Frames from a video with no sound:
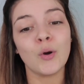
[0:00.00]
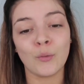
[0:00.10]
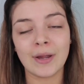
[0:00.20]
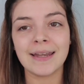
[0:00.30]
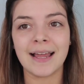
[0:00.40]

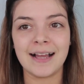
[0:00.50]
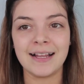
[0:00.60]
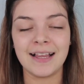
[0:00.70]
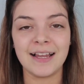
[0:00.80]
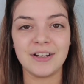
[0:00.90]
winged
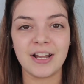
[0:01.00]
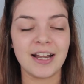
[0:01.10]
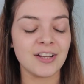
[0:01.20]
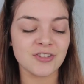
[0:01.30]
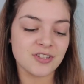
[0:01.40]
eyeliner,
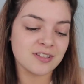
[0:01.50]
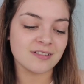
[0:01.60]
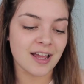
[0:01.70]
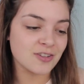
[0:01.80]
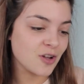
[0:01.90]
and I
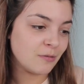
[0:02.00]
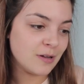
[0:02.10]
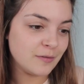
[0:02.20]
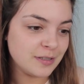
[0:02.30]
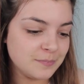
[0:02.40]
just got
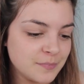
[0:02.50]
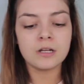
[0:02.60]
away with it.